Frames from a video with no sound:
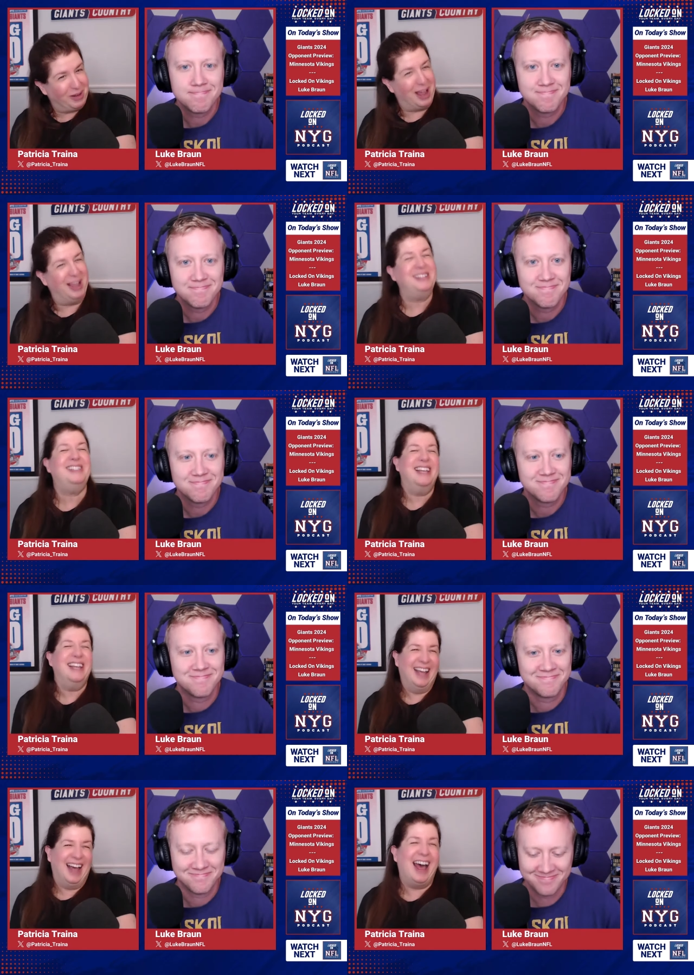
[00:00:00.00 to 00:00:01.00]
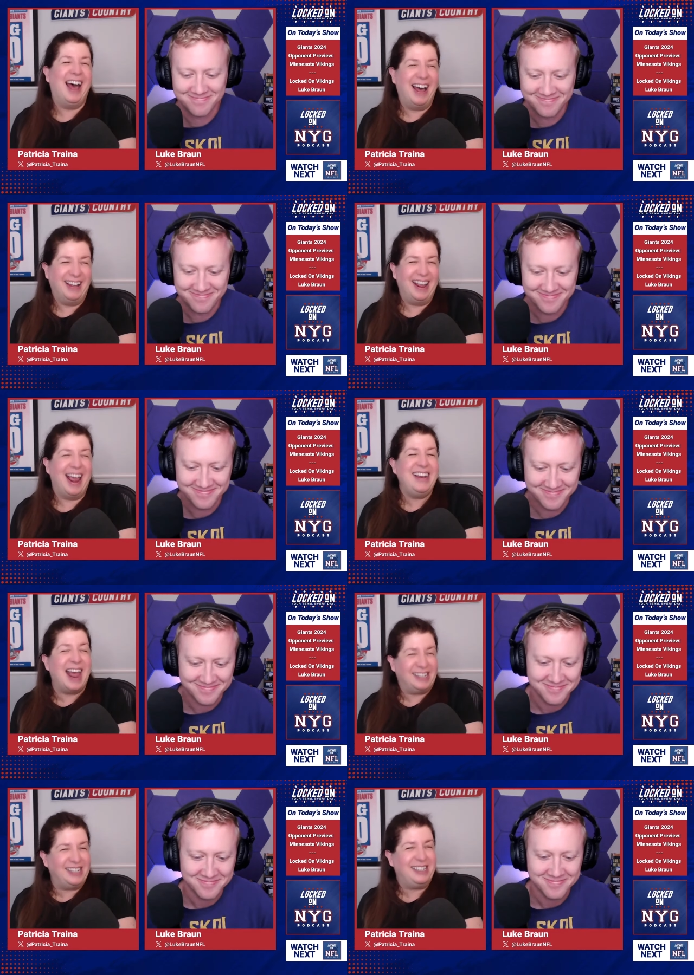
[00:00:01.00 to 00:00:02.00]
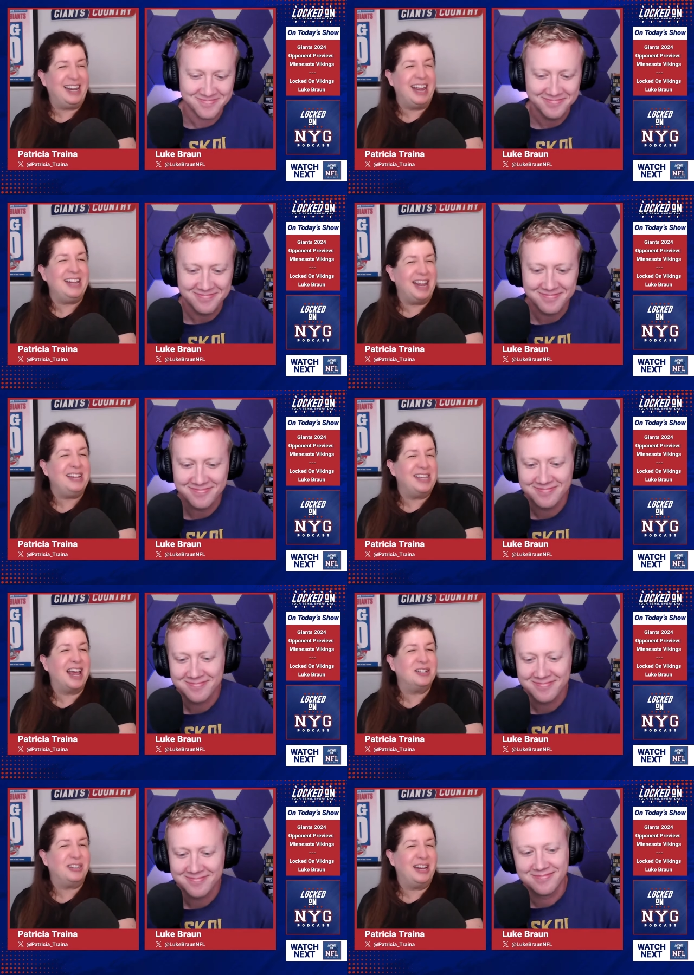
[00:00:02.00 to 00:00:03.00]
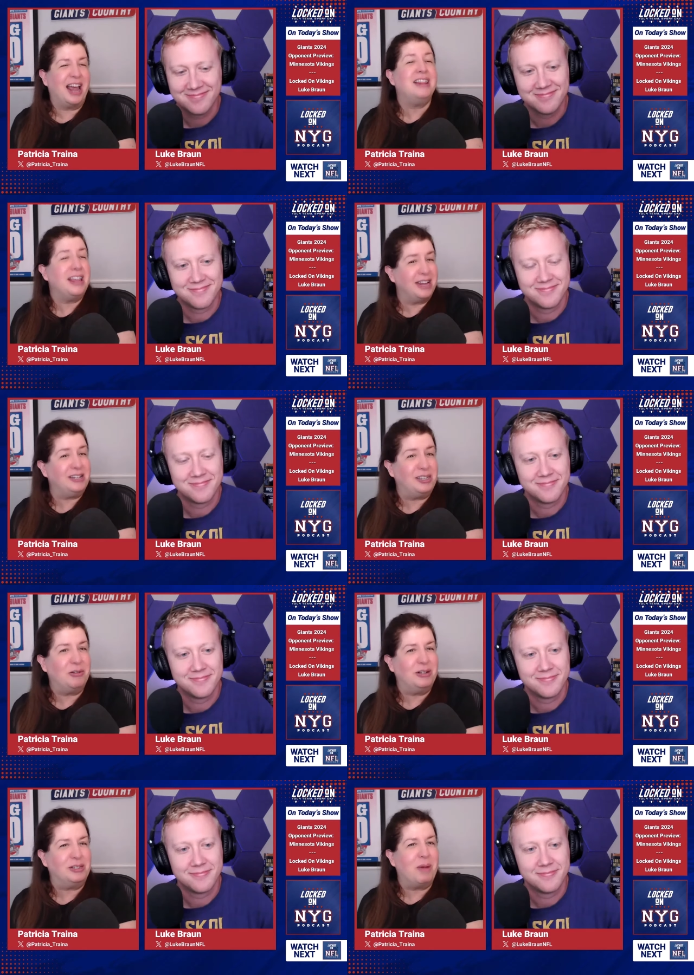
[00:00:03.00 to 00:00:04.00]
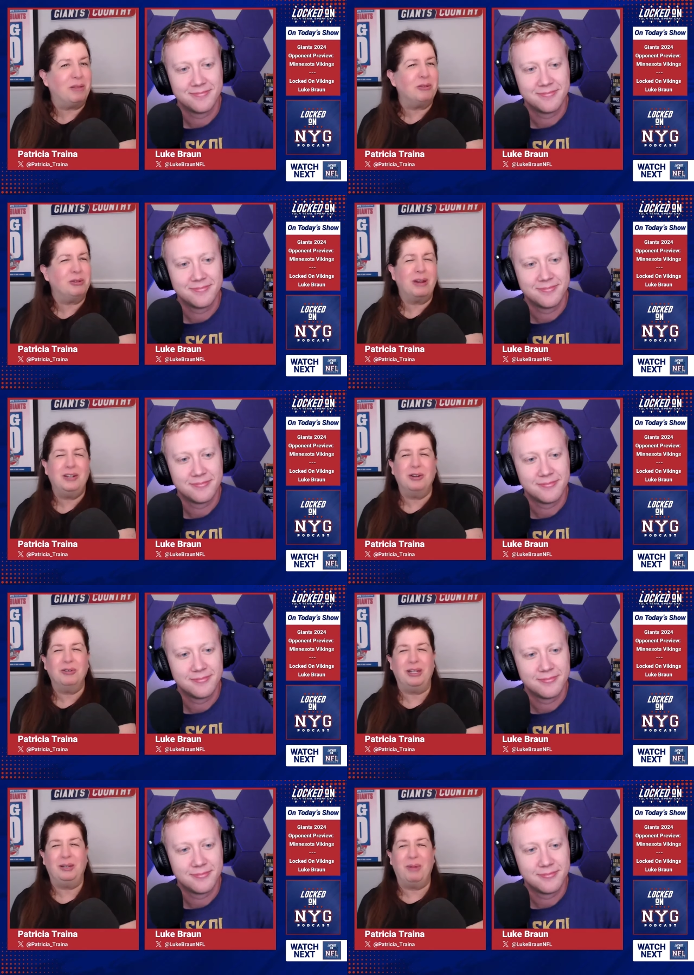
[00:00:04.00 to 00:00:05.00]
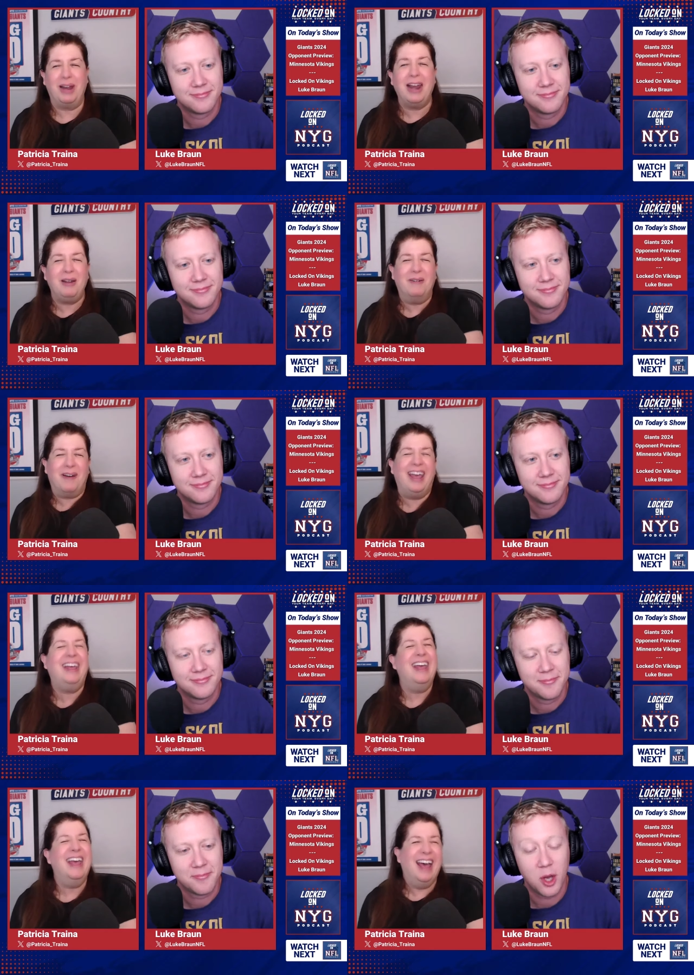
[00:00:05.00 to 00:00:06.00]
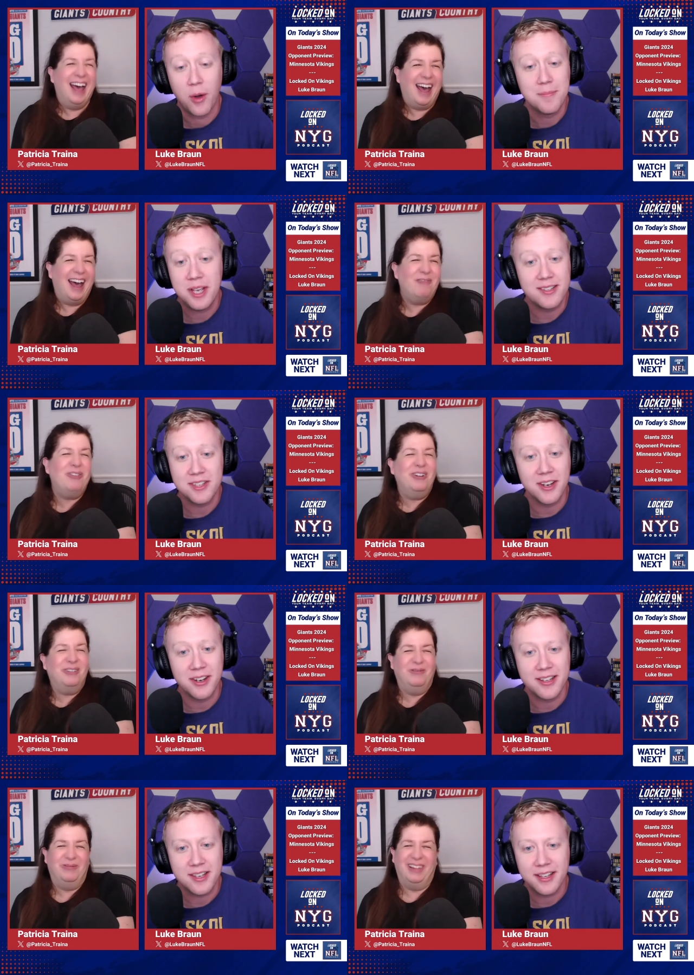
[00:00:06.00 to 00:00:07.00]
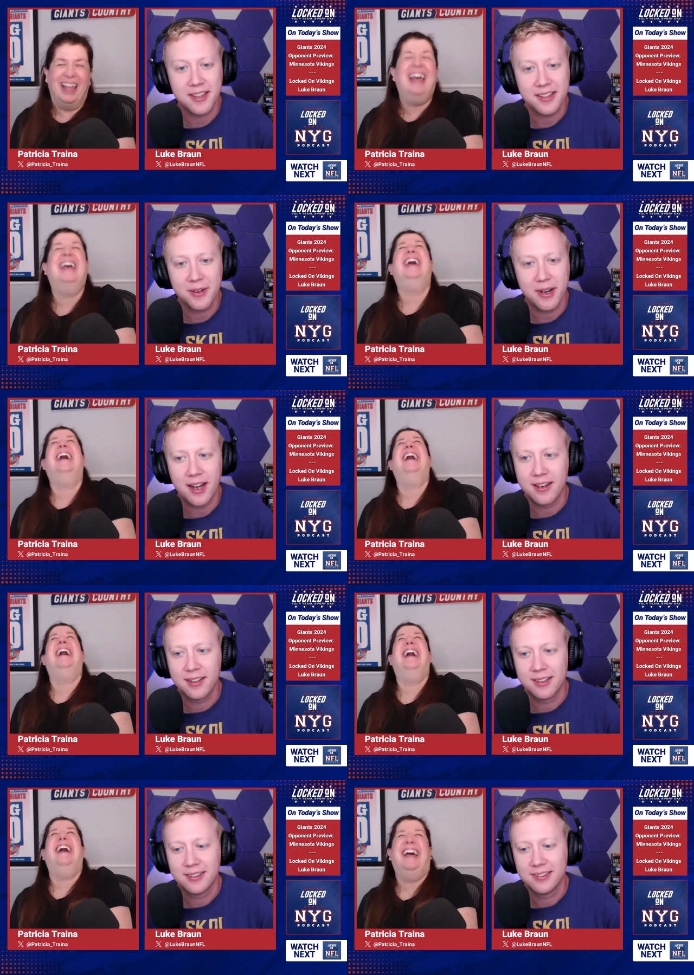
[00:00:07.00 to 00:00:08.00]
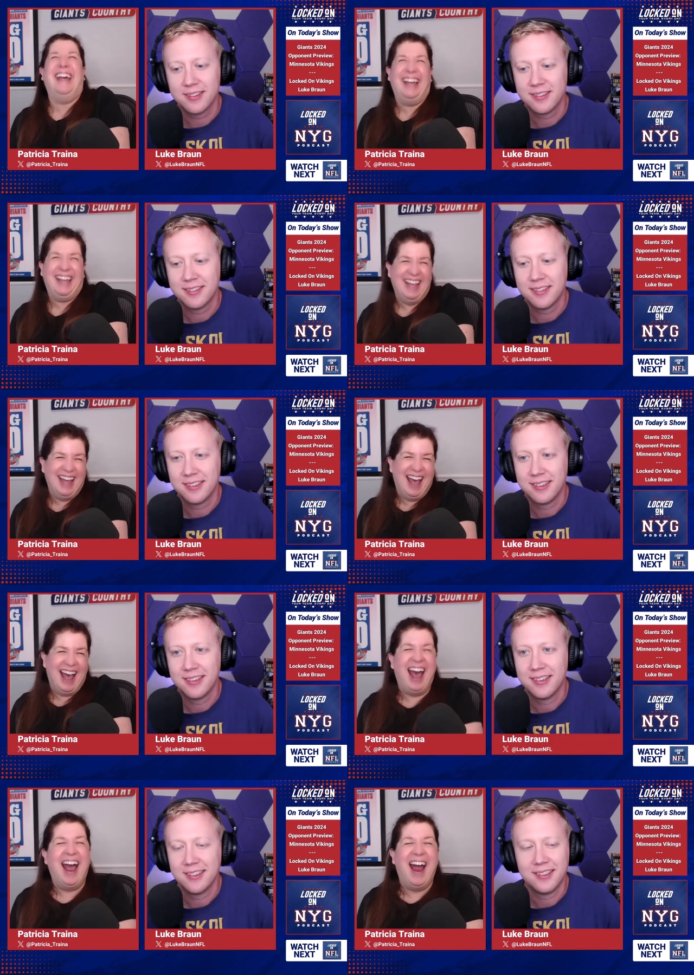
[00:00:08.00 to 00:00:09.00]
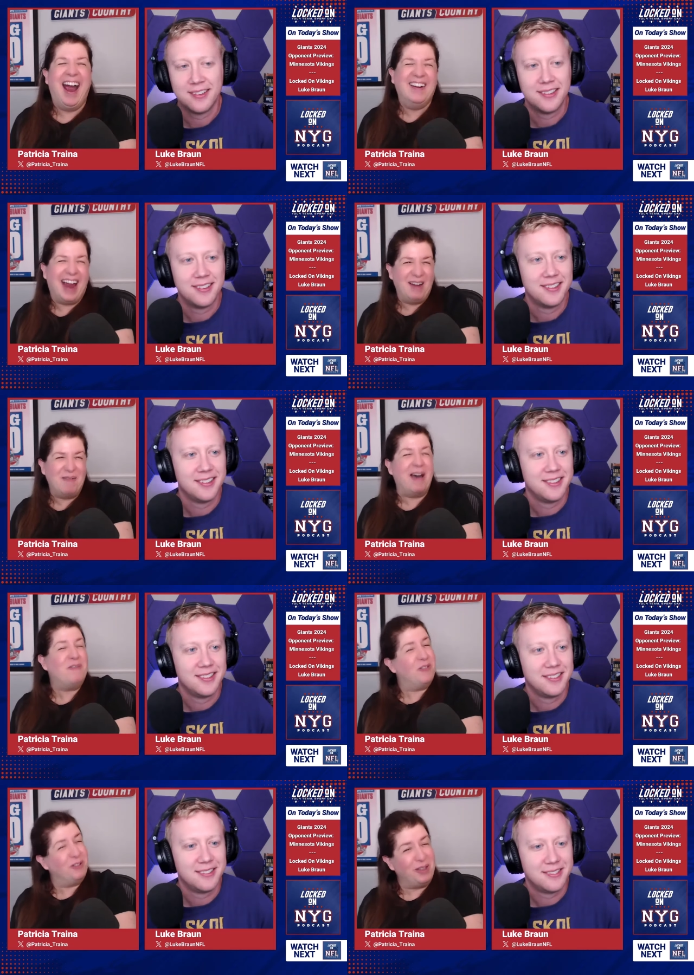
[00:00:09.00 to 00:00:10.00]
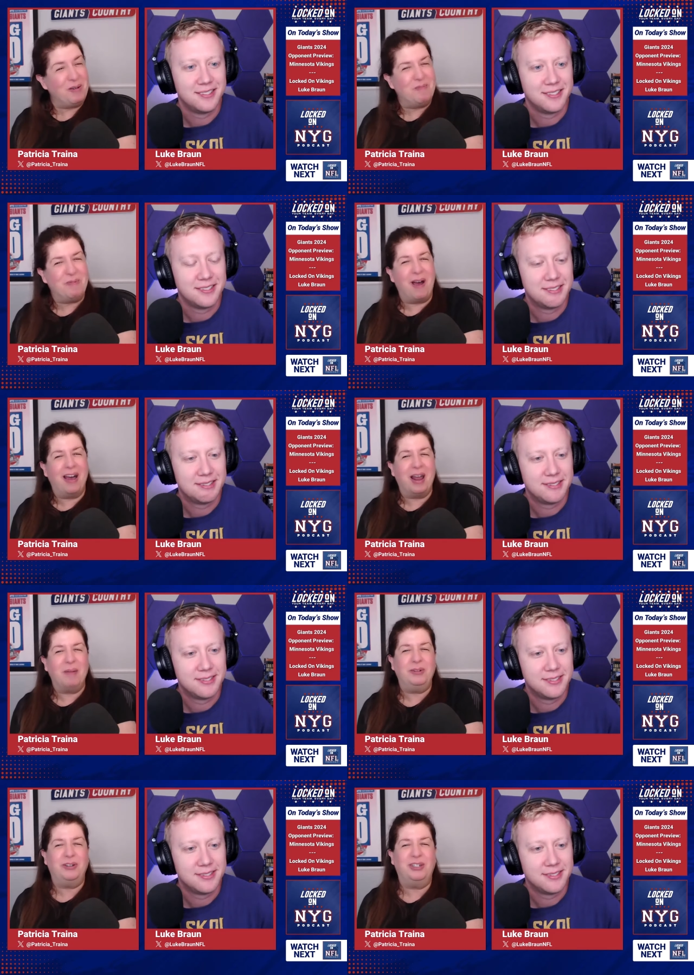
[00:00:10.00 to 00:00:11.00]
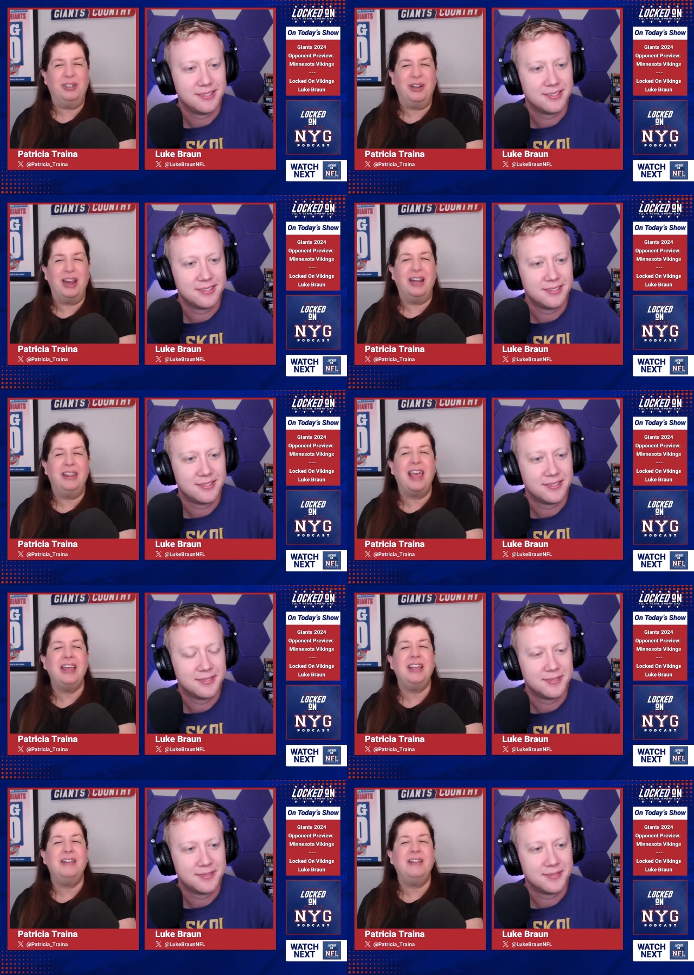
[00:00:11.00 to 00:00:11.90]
Speaker 1: does. And yes, he's actually, I think he's serious about those red jerseys. But anyway.
Speaker 2: Oh, I'm dead serious. I think they rock.
Speaker 1: All right. Well, for Luke Braun, I'm Patricia Traina. Thank